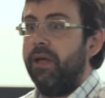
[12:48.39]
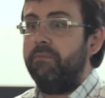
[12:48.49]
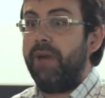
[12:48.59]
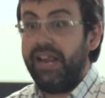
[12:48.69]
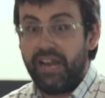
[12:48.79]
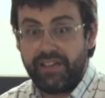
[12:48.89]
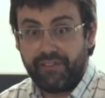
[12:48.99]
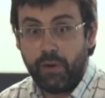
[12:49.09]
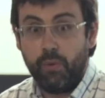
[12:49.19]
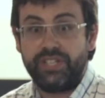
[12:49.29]
My life,
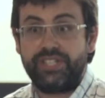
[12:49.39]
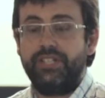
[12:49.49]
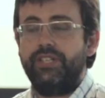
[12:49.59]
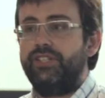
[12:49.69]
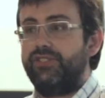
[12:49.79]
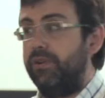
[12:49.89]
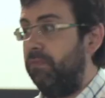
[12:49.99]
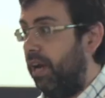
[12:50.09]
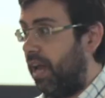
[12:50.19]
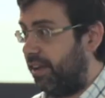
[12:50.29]
I was
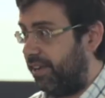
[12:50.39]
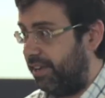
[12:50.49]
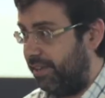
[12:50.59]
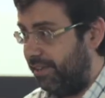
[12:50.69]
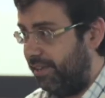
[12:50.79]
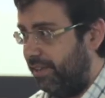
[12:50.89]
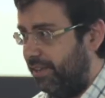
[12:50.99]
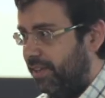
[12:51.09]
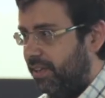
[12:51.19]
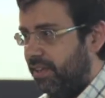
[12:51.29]
extremely lucky
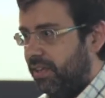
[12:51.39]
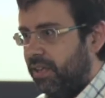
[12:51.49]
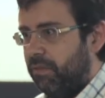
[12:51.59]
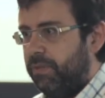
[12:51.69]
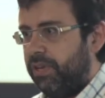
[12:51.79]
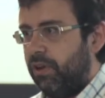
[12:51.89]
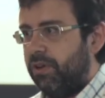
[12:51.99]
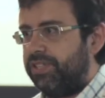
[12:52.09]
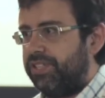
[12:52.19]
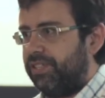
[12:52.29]

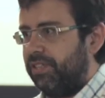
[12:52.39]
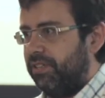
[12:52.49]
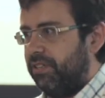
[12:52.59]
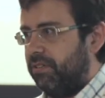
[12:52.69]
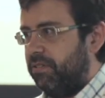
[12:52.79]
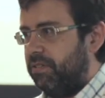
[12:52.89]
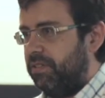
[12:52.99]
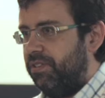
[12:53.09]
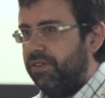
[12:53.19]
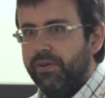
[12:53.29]
because,
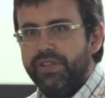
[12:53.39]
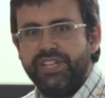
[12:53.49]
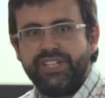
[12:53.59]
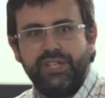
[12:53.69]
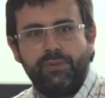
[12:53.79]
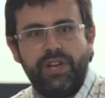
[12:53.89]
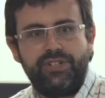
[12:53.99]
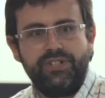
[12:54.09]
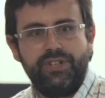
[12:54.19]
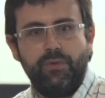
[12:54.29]
you know, in these
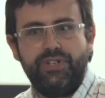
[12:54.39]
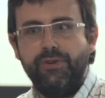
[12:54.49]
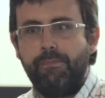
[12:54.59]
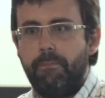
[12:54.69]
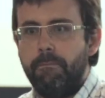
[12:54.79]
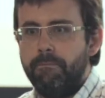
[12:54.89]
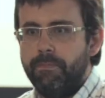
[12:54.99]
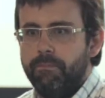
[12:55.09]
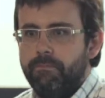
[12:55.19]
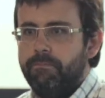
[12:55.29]
situations in which you
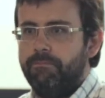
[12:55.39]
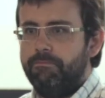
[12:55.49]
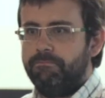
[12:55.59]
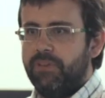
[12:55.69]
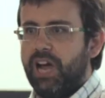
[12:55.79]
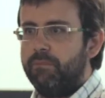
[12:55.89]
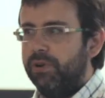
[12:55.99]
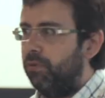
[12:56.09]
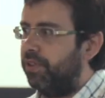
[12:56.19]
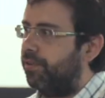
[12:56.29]

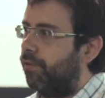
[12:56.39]
couple with the